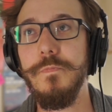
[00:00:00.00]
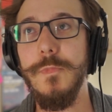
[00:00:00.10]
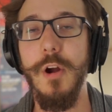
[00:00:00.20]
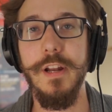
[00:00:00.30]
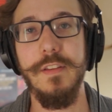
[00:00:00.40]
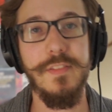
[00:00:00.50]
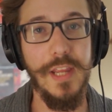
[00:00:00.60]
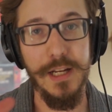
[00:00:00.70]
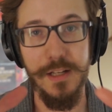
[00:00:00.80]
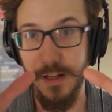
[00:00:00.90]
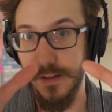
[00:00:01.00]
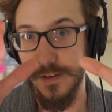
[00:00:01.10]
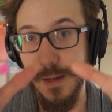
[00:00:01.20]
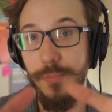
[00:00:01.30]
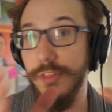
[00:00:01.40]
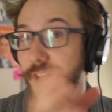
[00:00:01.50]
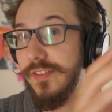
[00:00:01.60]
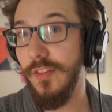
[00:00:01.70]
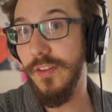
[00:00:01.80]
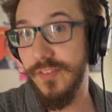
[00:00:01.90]
right, let's keep
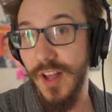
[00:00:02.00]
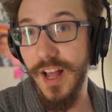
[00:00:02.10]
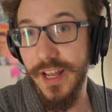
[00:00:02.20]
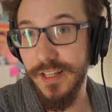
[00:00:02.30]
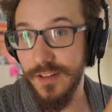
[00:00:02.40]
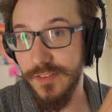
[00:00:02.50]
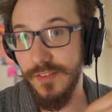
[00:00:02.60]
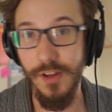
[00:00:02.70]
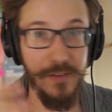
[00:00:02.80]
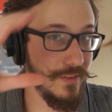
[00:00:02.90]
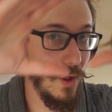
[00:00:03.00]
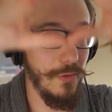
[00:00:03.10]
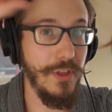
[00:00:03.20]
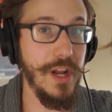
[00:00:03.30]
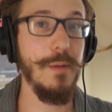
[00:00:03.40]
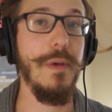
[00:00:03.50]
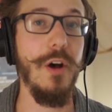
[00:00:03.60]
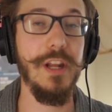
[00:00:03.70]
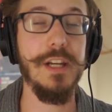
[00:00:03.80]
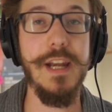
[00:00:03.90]
this on the side. Let's still think
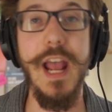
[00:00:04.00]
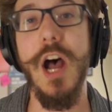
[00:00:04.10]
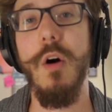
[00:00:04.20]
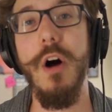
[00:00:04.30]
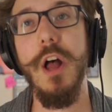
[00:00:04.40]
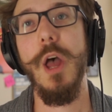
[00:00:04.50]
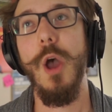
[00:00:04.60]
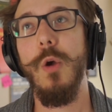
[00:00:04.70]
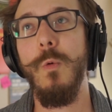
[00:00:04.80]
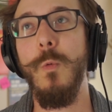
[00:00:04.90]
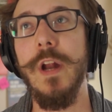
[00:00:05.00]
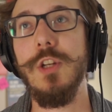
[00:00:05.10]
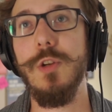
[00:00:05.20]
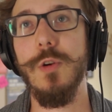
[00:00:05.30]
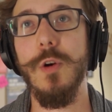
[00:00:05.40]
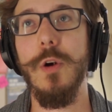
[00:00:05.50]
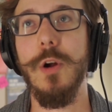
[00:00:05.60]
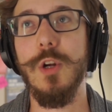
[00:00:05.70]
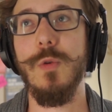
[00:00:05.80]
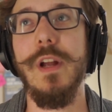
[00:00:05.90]
about it. Now, when
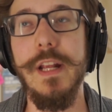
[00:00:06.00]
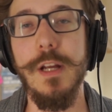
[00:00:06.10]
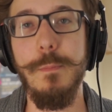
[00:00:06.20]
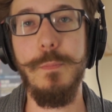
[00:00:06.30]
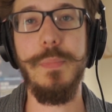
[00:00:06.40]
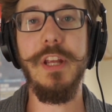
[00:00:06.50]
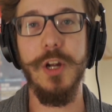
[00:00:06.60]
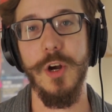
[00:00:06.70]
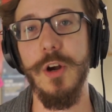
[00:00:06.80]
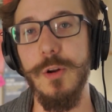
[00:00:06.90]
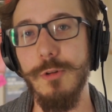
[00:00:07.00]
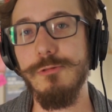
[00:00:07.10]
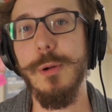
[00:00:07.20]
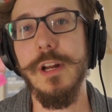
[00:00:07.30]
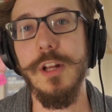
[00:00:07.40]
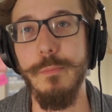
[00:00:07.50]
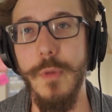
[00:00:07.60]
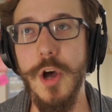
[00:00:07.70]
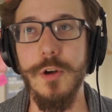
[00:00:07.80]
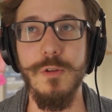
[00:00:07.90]
you're creating a beer, and we're creating a
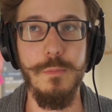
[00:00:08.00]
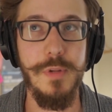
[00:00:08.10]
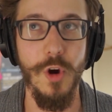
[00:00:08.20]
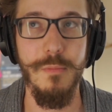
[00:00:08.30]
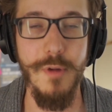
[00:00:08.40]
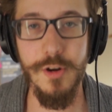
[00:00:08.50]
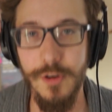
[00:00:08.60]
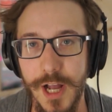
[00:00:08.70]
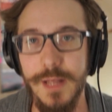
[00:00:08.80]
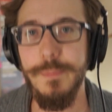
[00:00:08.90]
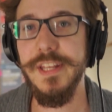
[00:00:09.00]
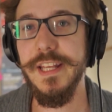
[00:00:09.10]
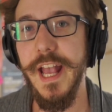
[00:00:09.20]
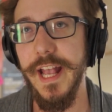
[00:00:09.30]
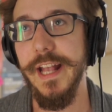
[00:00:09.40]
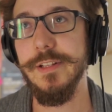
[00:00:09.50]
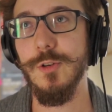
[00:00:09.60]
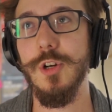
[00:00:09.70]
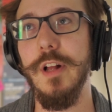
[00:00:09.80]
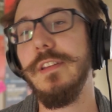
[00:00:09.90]
modern beer, a modern IPA,
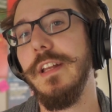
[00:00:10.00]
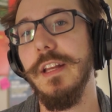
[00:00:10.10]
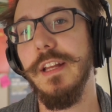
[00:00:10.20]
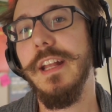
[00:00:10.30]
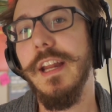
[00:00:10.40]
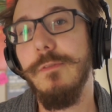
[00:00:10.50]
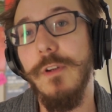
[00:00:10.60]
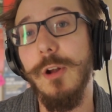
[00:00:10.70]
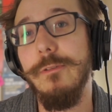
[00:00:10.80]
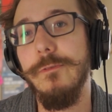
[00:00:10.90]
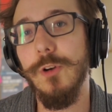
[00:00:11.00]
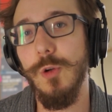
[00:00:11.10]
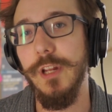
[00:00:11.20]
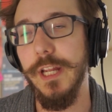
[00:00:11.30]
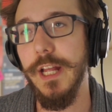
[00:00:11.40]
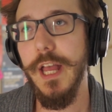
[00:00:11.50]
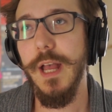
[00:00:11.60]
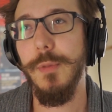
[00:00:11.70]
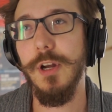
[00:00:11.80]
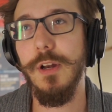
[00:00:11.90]
you're trying to get it very fruity.
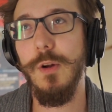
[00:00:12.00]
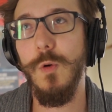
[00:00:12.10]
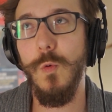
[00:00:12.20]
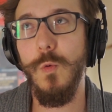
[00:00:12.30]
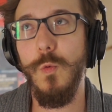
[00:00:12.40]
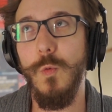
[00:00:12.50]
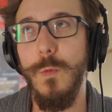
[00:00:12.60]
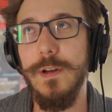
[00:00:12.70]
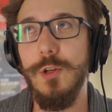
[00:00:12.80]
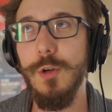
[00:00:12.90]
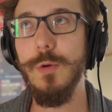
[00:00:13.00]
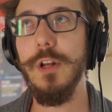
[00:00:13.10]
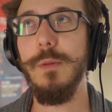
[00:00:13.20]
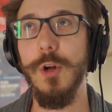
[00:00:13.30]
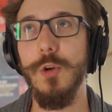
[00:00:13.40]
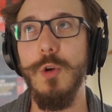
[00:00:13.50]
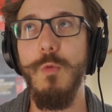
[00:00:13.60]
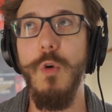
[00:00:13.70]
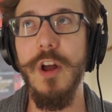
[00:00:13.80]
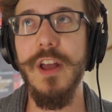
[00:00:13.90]
But when you do create a beer, you
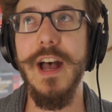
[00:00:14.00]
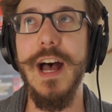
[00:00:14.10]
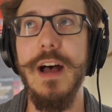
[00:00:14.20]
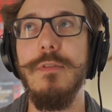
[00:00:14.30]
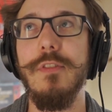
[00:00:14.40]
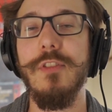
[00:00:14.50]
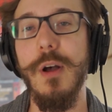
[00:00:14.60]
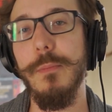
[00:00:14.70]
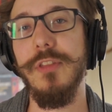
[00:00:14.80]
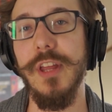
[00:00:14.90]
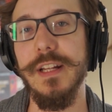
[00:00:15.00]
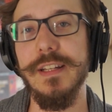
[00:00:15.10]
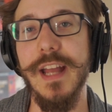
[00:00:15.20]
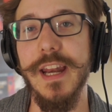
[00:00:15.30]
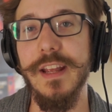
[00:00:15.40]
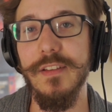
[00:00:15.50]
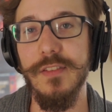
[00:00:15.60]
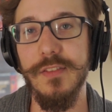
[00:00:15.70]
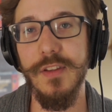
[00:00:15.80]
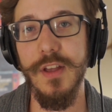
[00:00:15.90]
want to have something that
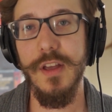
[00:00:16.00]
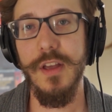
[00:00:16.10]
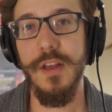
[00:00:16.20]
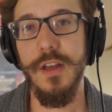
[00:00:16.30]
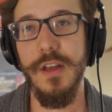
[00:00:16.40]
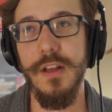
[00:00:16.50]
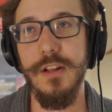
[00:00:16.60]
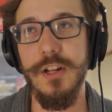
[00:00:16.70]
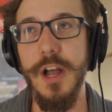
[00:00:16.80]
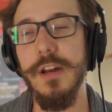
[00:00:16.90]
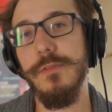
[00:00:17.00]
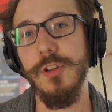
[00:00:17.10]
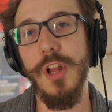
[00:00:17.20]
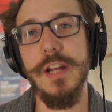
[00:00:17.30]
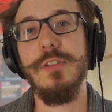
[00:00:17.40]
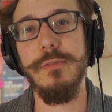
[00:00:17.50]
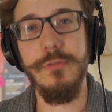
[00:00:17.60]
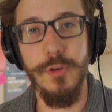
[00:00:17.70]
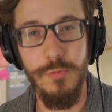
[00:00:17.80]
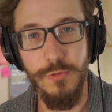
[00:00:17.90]
is kind of like the
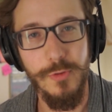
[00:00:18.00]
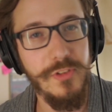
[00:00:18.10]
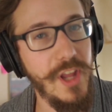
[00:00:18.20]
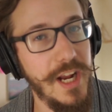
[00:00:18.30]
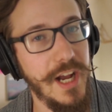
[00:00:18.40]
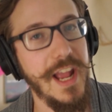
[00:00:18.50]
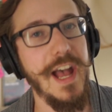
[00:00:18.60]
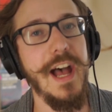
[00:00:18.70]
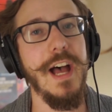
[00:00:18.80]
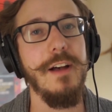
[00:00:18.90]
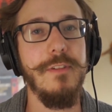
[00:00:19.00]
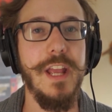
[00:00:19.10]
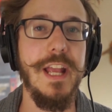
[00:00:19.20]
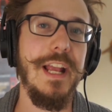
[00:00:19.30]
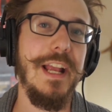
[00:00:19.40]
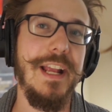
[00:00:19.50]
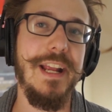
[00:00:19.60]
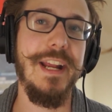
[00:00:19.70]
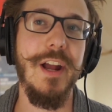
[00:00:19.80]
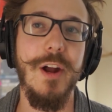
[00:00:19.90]
fruit. So say I have
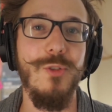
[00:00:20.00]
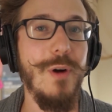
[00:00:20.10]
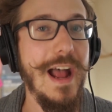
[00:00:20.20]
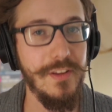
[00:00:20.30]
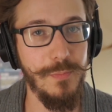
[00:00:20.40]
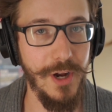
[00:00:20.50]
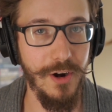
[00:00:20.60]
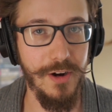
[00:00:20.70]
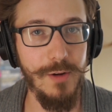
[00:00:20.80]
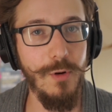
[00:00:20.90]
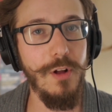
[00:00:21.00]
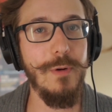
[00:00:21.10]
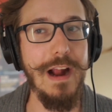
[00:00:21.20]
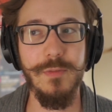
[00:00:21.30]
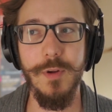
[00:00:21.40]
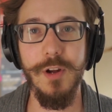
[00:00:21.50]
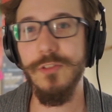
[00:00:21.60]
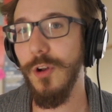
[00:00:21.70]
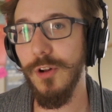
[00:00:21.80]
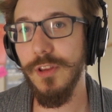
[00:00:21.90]
a raspberry. Well,
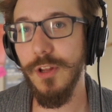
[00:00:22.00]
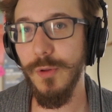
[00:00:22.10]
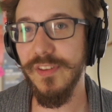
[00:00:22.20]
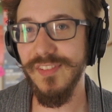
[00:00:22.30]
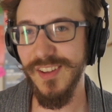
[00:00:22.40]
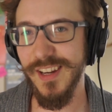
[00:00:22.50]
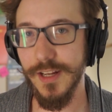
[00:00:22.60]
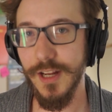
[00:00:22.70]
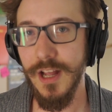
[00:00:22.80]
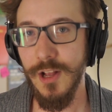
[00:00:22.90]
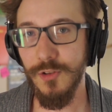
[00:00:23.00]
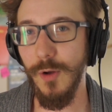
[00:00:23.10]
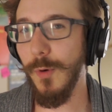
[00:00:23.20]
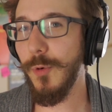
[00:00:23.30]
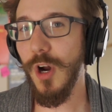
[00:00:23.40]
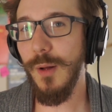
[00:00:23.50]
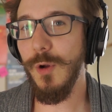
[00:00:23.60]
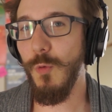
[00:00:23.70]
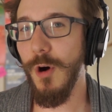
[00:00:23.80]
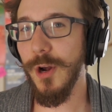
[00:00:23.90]
raspberries are a little acidic. So I would
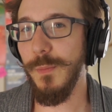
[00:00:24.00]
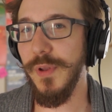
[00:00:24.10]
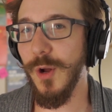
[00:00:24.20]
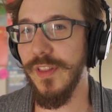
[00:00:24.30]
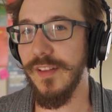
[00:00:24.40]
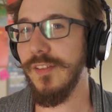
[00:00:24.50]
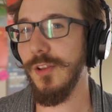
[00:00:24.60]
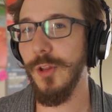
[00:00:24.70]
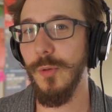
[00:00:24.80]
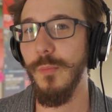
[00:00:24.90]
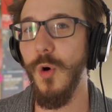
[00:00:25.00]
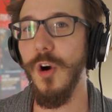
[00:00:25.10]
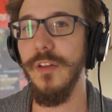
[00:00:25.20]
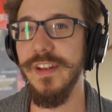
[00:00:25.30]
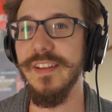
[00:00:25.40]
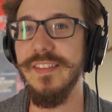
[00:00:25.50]
probably want a beer that's a little more on the